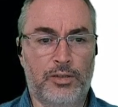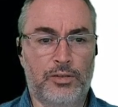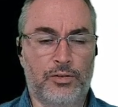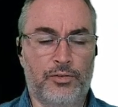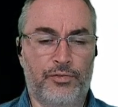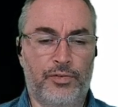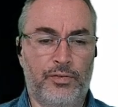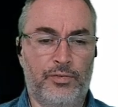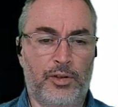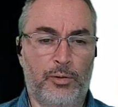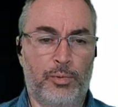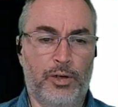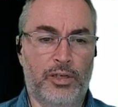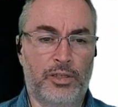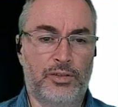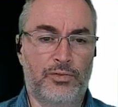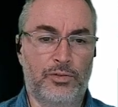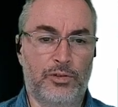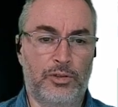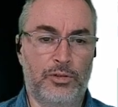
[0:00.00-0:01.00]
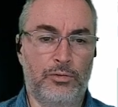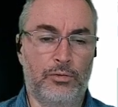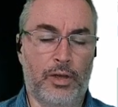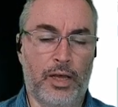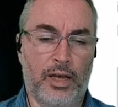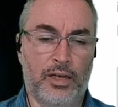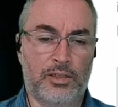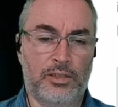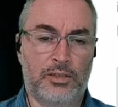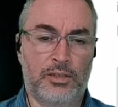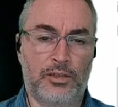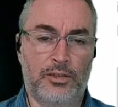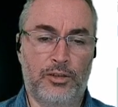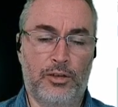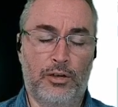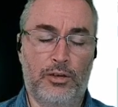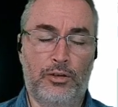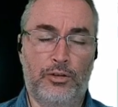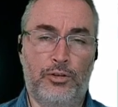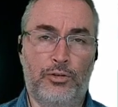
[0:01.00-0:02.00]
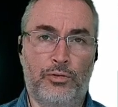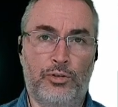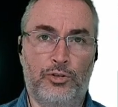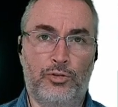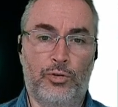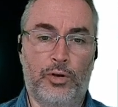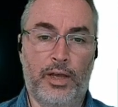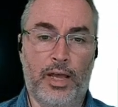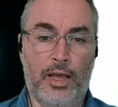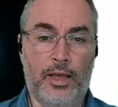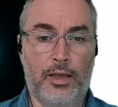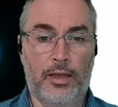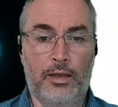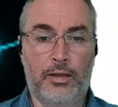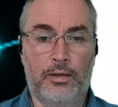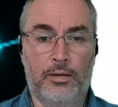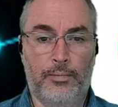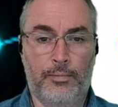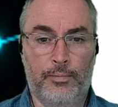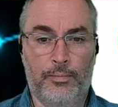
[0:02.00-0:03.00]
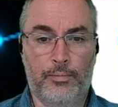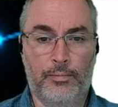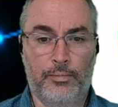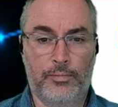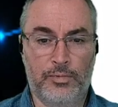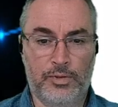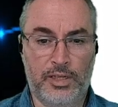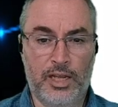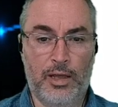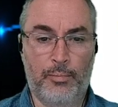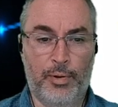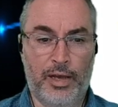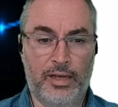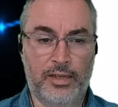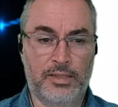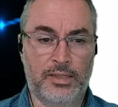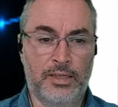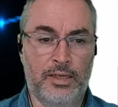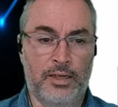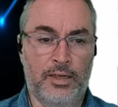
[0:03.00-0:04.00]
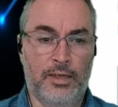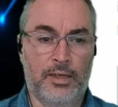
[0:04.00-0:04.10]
or $50 for two guests to enjoy a day pass.